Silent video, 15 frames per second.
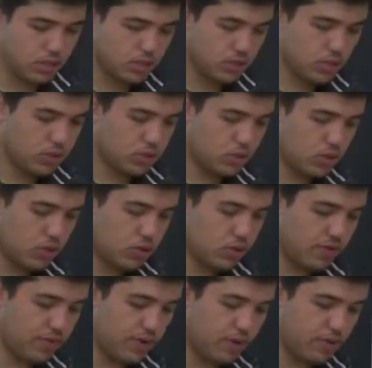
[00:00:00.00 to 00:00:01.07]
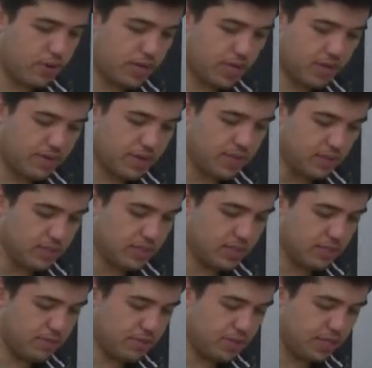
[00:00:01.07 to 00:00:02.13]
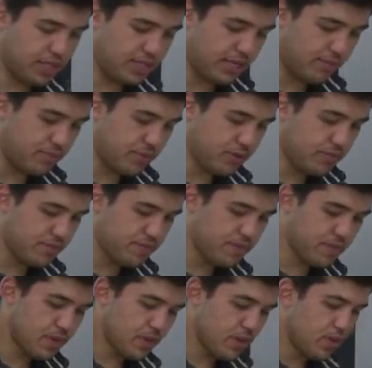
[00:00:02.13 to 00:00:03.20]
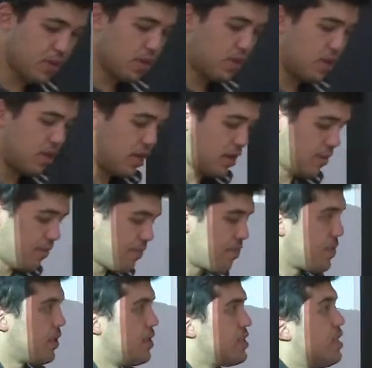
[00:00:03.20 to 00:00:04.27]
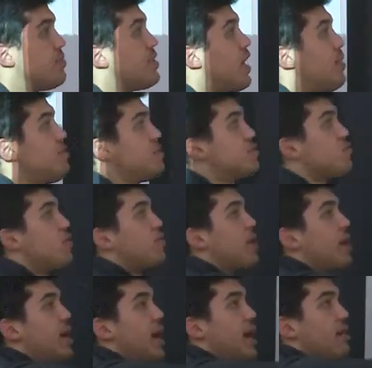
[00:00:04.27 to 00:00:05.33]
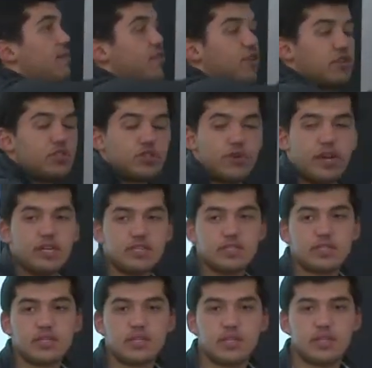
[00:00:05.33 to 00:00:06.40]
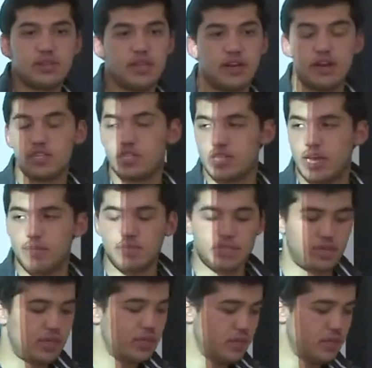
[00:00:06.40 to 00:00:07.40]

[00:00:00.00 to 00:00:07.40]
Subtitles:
So if I were to give a simple example, sometimes we might have constraints that are just empty.